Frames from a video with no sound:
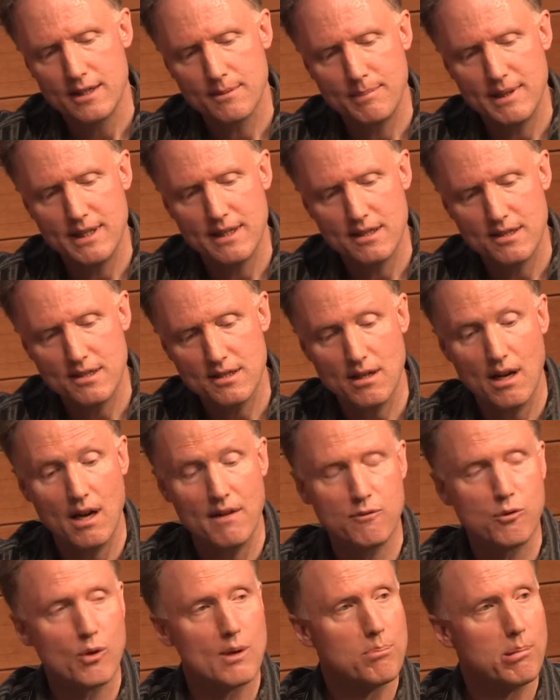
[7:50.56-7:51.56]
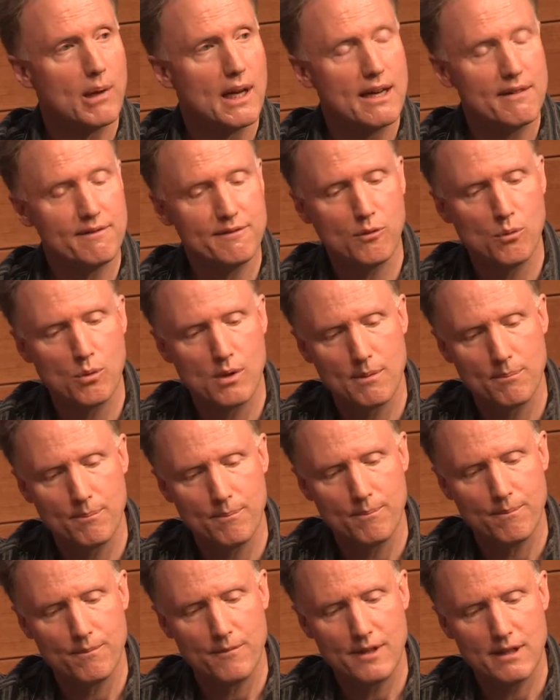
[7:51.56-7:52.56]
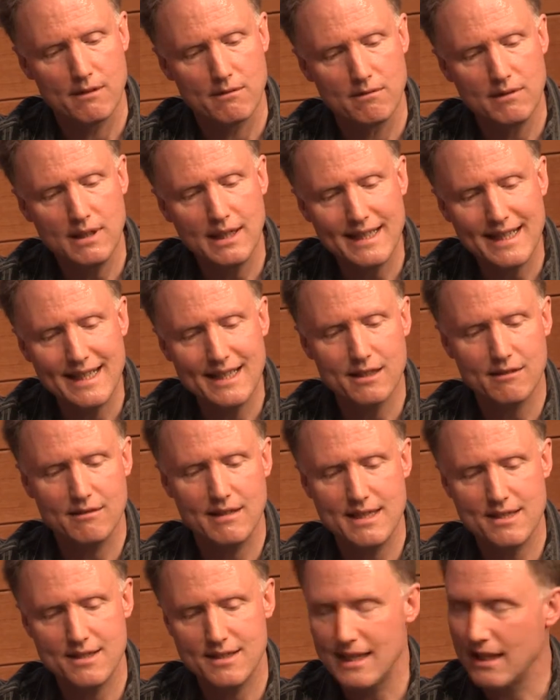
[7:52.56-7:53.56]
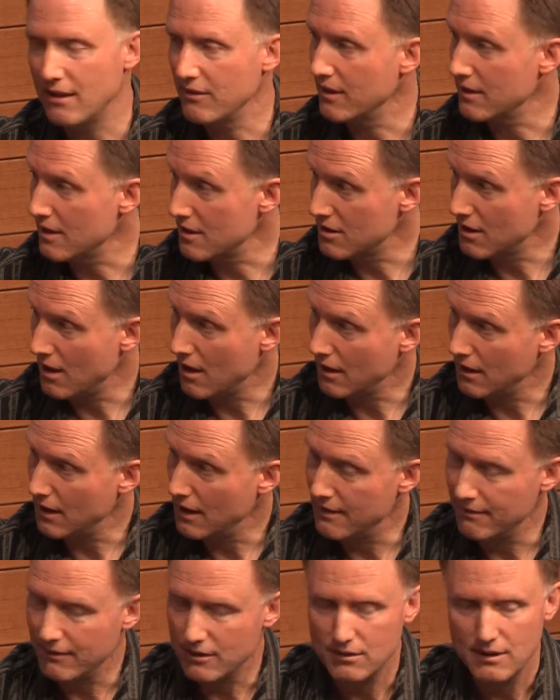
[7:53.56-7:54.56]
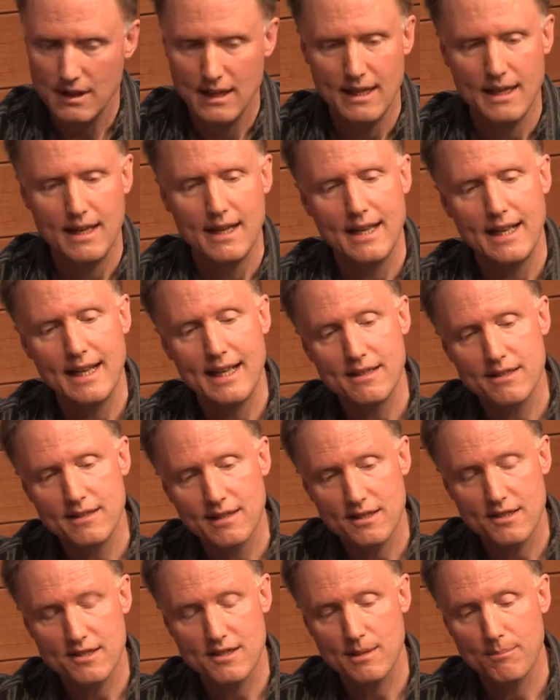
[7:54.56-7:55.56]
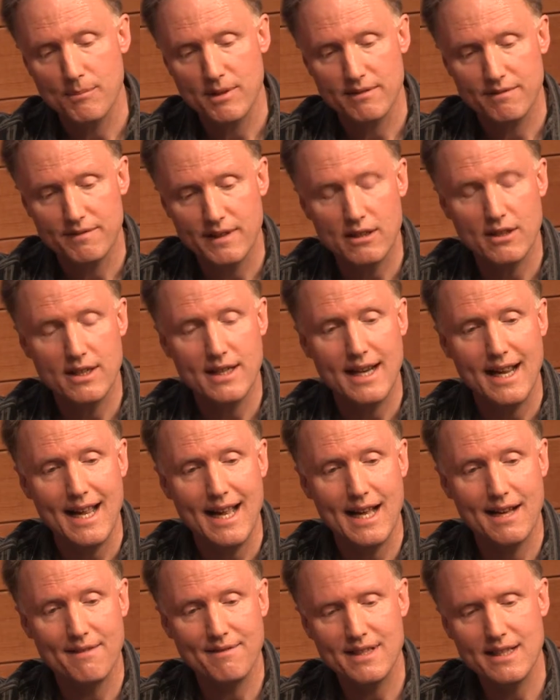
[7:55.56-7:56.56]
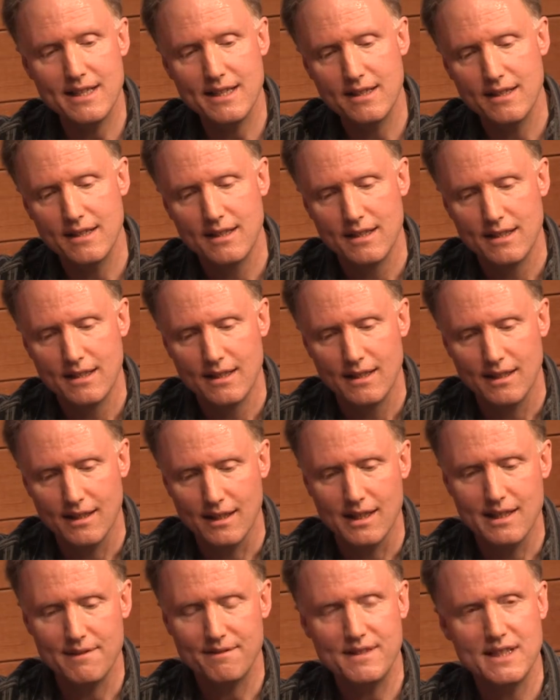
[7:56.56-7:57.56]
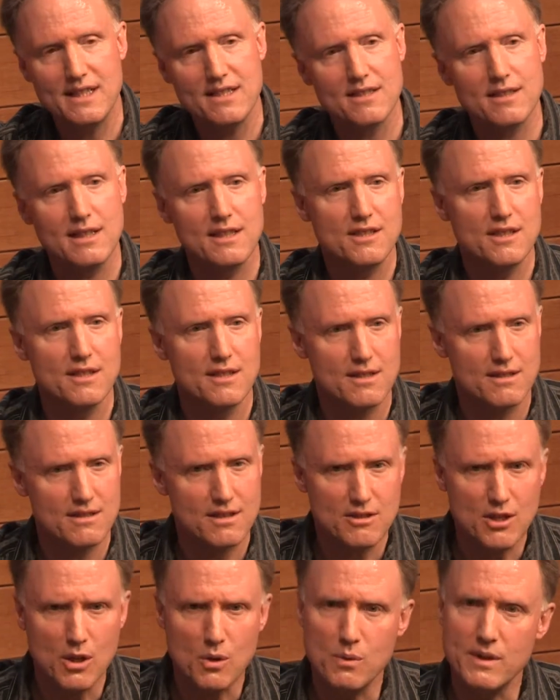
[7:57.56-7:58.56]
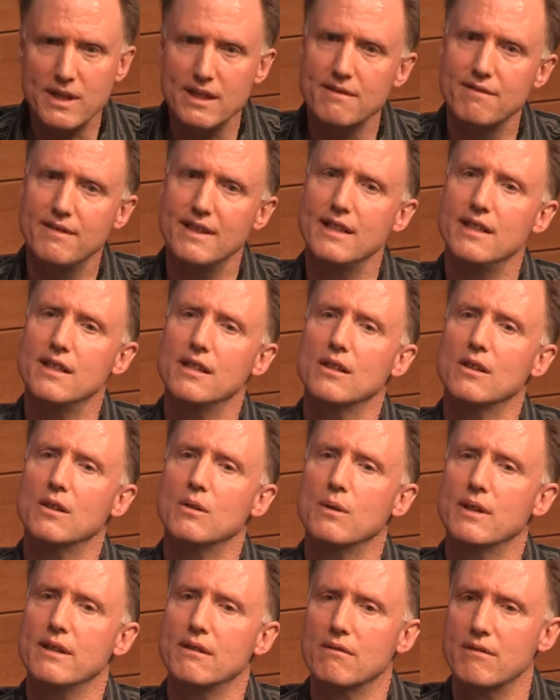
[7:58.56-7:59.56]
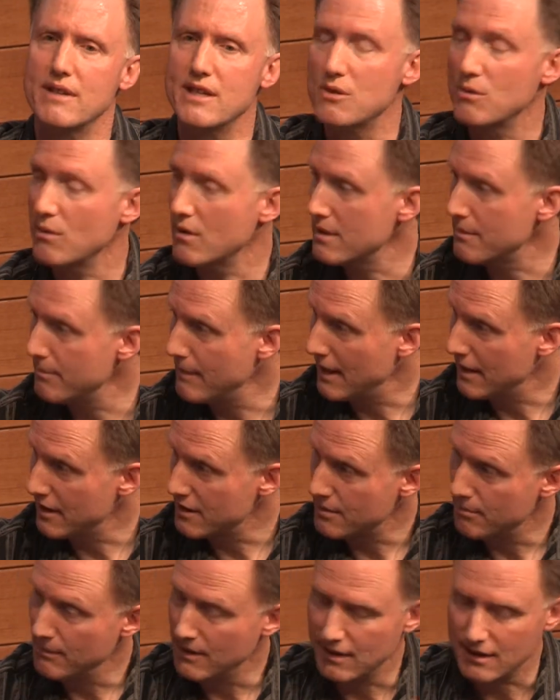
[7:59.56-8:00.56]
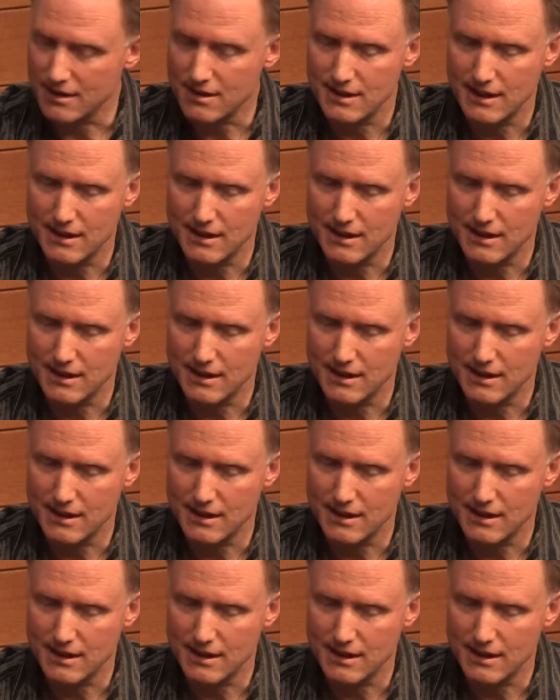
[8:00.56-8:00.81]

to be a software platform that really integrates down to the SOC level and does some of the very heavy lifting, such as tuning video and resource management, et